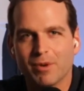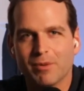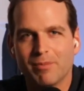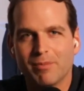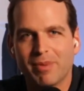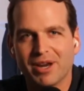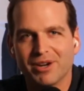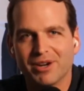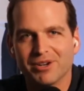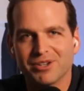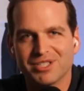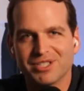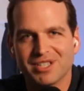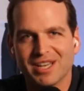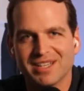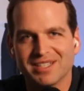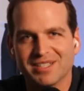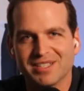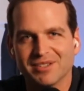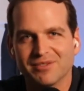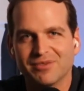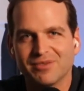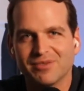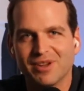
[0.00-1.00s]
a better
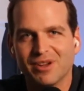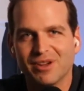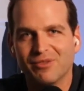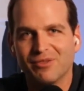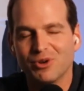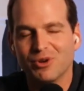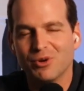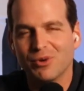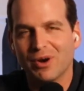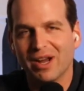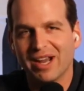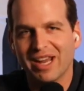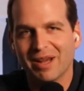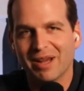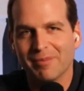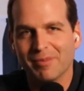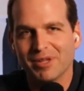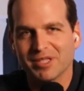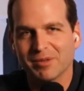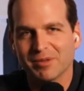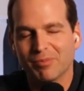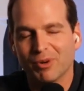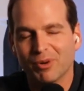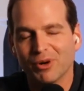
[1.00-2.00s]
sense of who I am
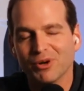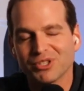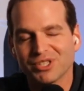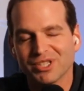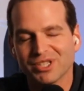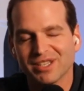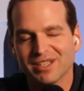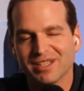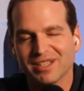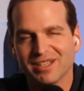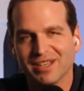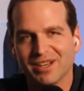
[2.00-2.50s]
as a person,